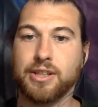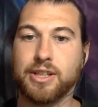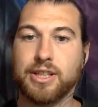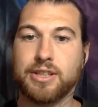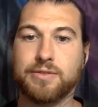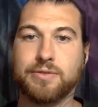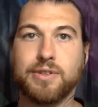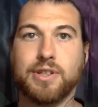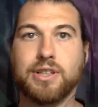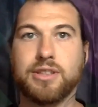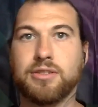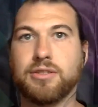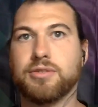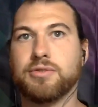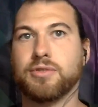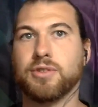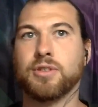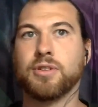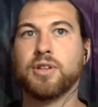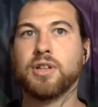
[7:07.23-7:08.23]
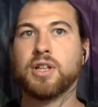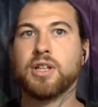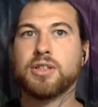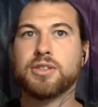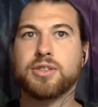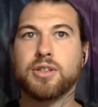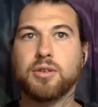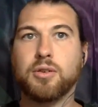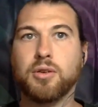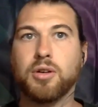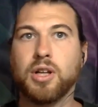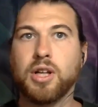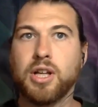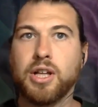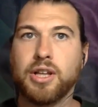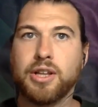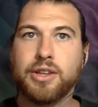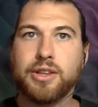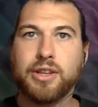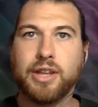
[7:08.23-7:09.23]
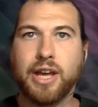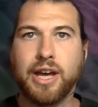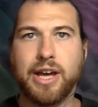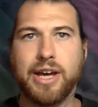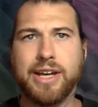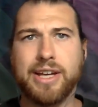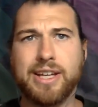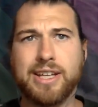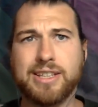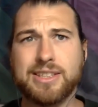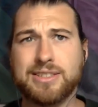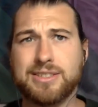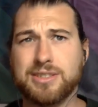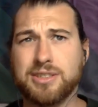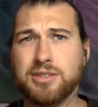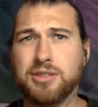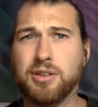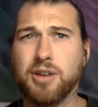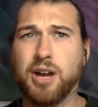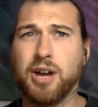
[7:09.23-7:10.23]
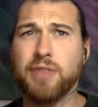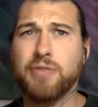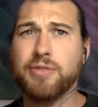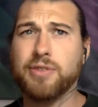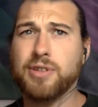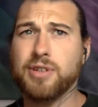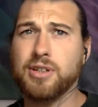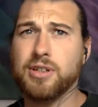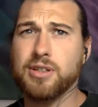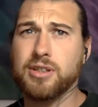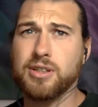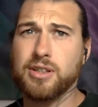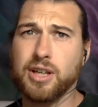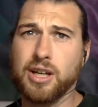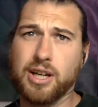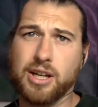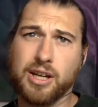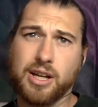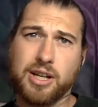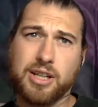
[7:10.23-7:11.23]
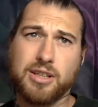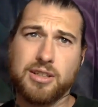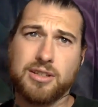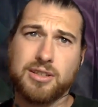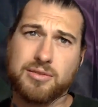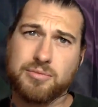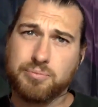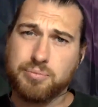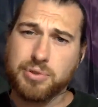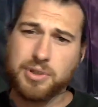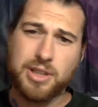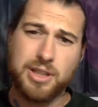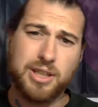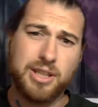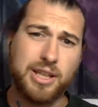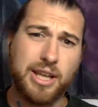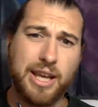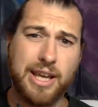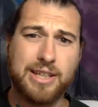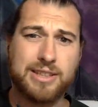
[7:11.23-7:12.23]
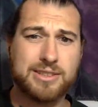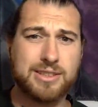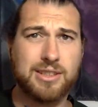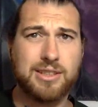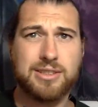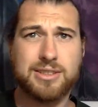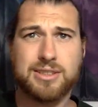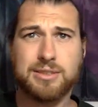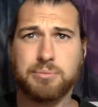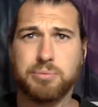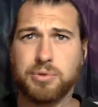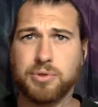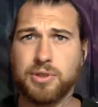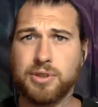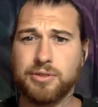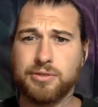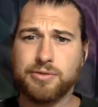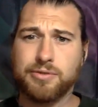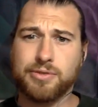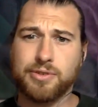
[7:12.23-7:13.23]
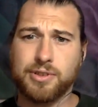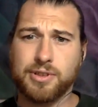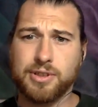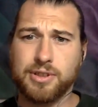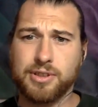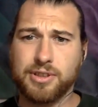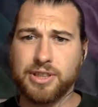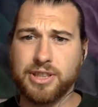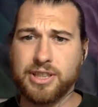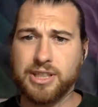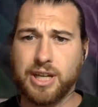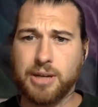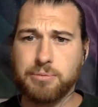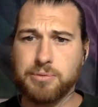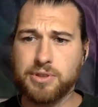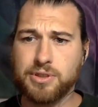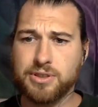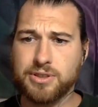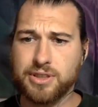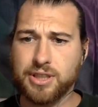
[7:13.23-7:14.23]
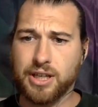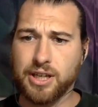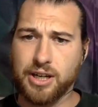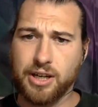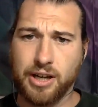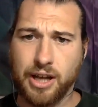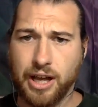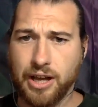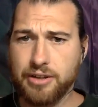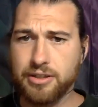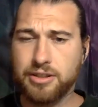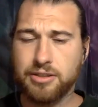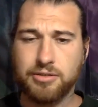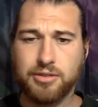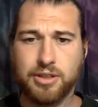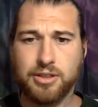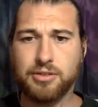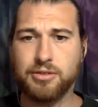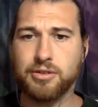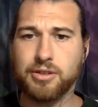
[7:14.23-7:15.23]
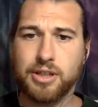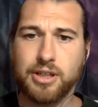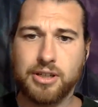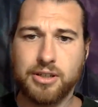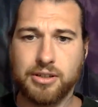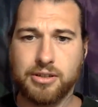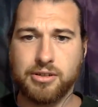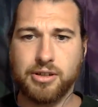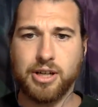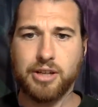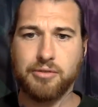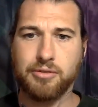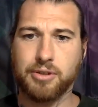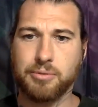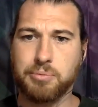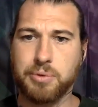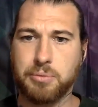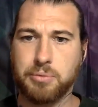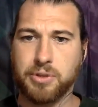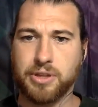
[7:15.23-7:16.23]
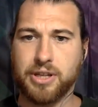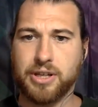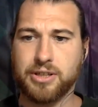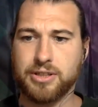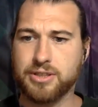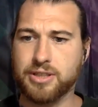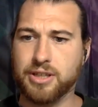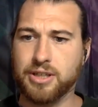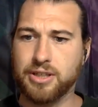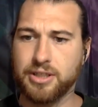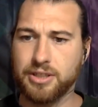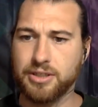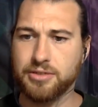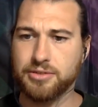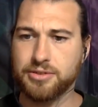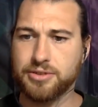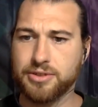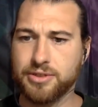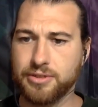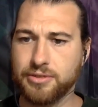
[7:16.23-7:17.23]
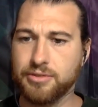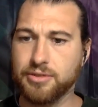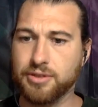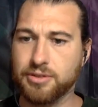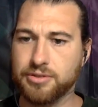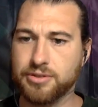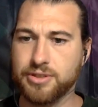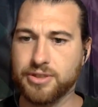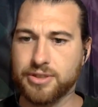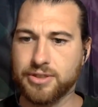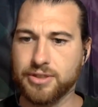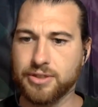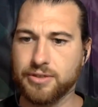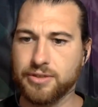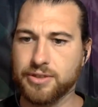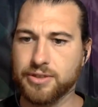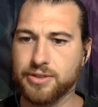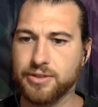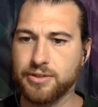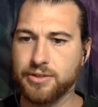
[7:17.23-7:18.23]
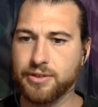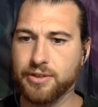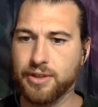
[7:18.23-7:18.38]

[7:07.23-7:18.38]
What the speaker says: That's very useful. So do you offer pretty hands-on support for early adopters? How do you integrate with people that are starting to use this service?